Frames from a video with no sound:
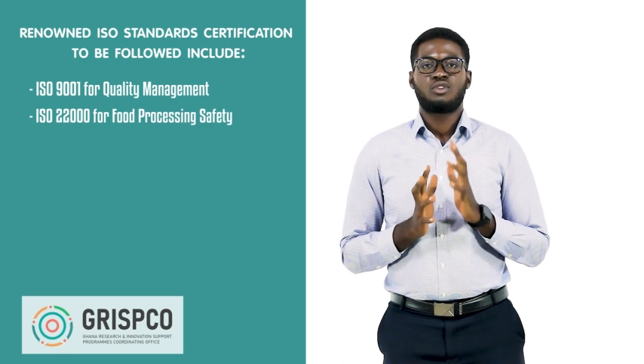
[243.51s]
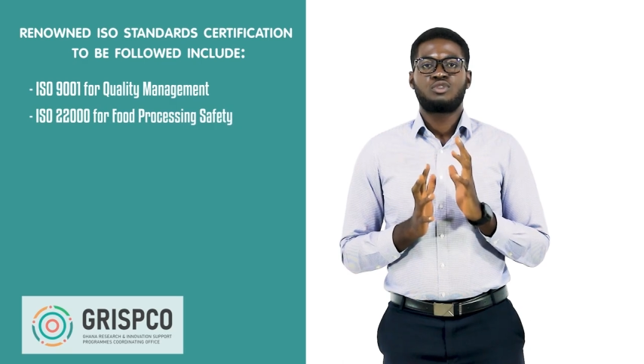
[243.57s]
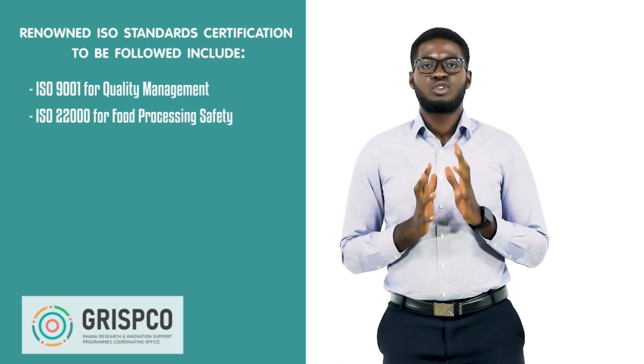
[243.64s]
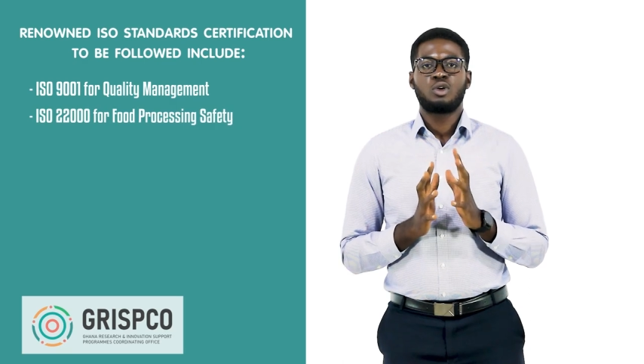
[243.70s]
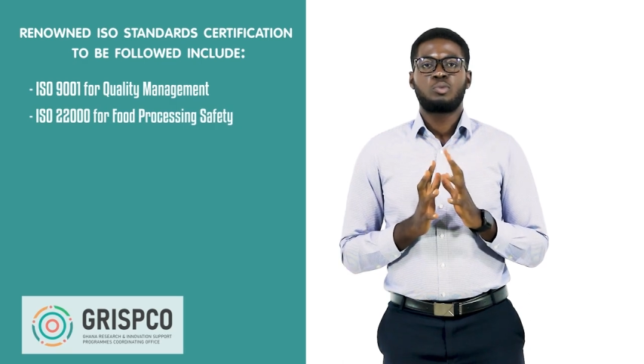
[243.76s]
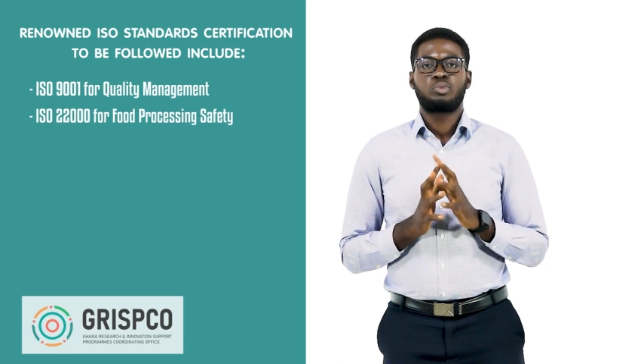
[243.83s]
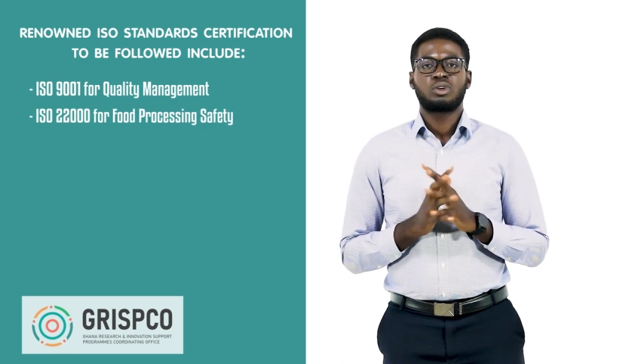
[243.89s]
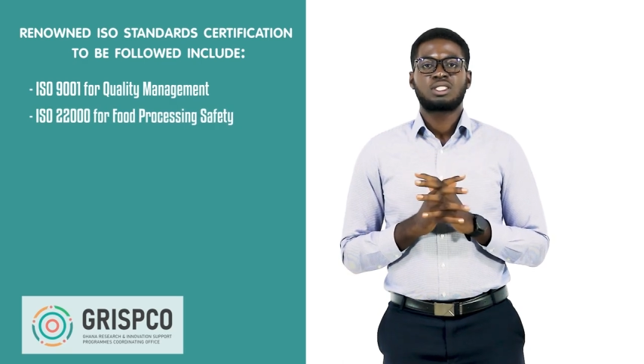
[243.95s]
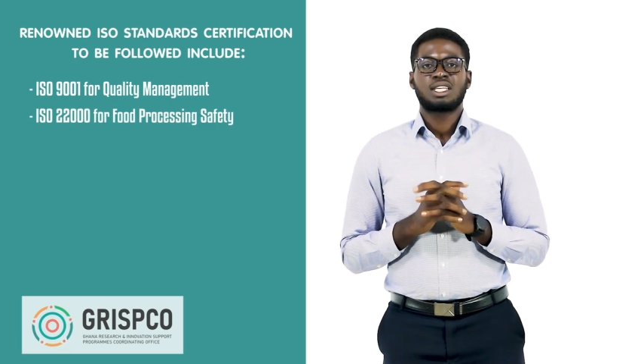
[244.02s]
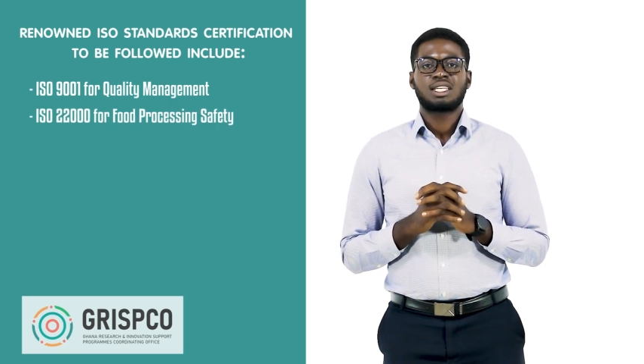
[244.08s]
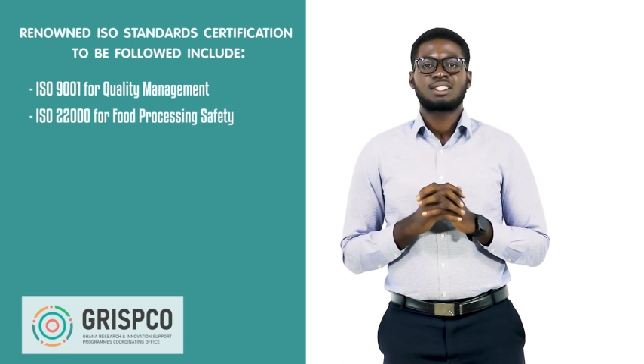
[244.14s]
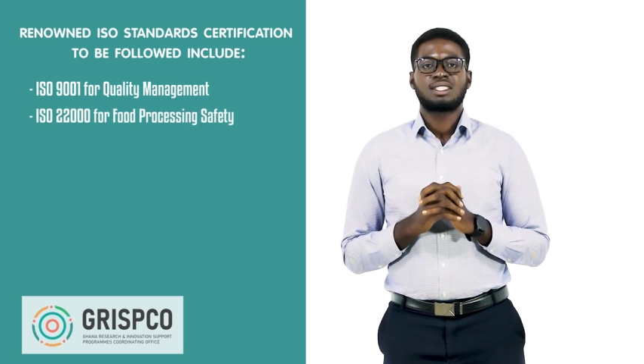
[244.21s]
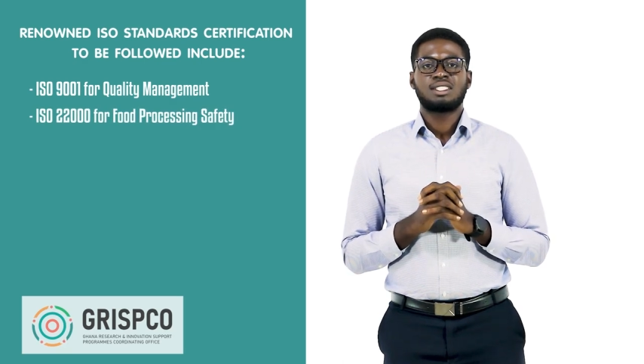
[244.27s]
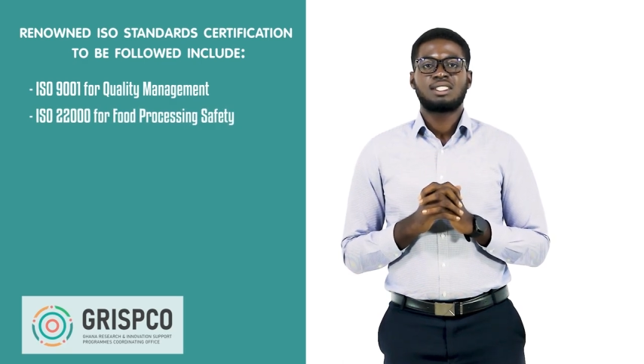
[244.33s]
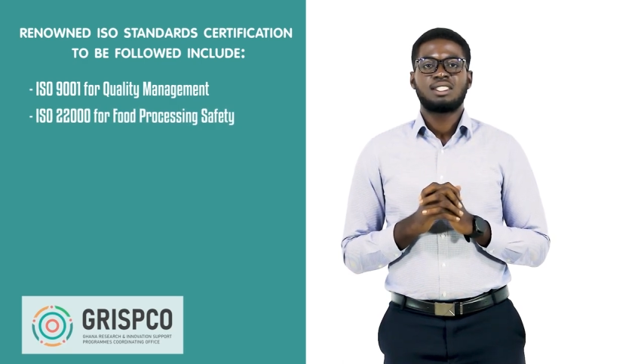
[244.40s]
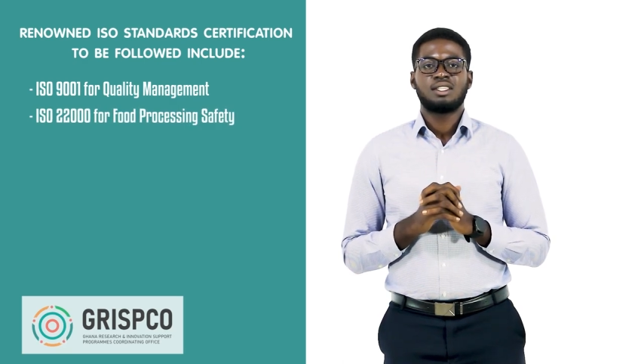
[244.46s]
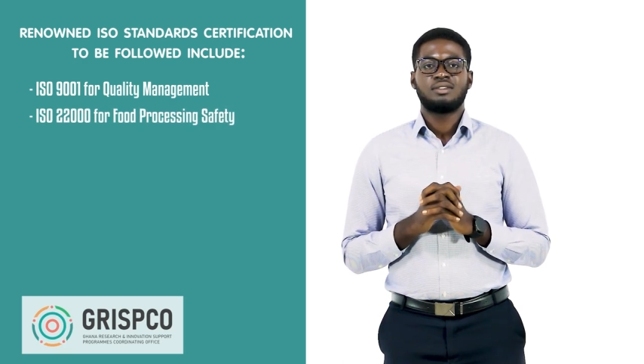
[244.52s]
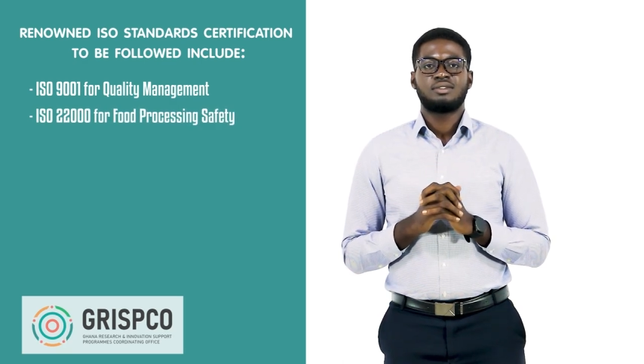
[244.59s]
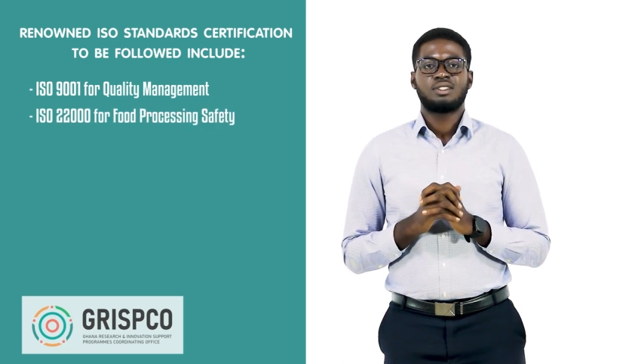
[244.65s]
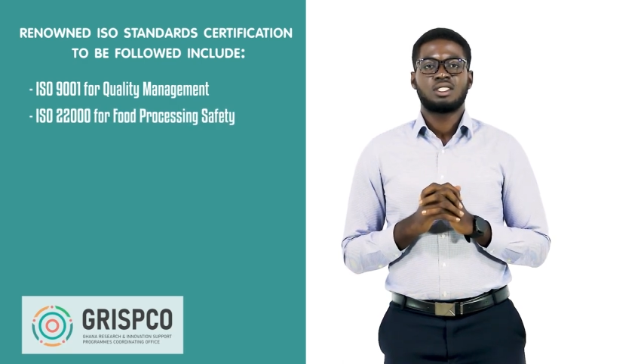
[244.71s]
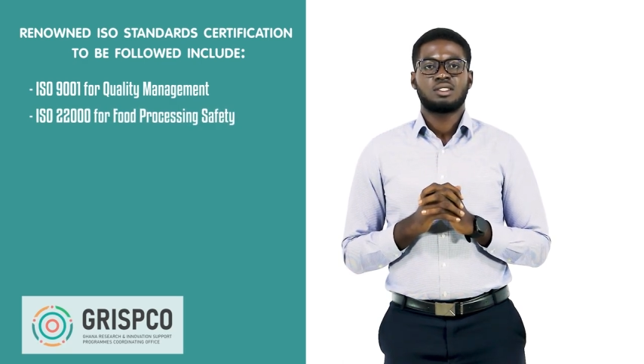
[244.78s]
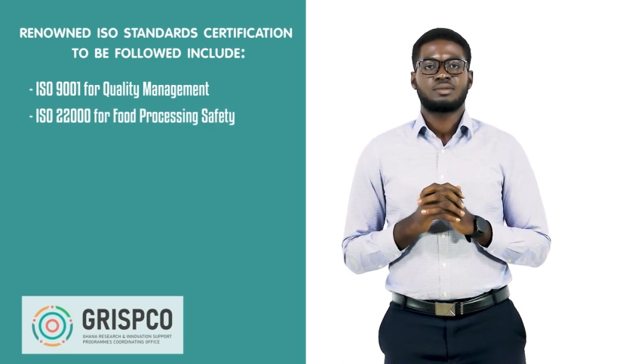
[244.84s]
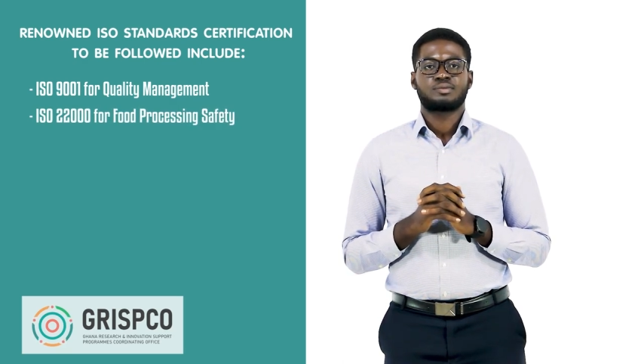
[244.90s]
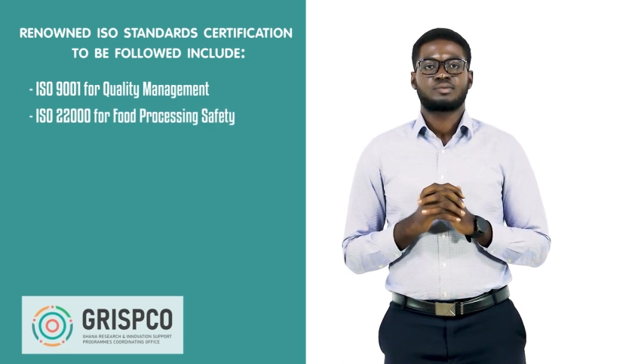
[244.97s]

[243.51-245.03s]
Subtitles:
food processing safety,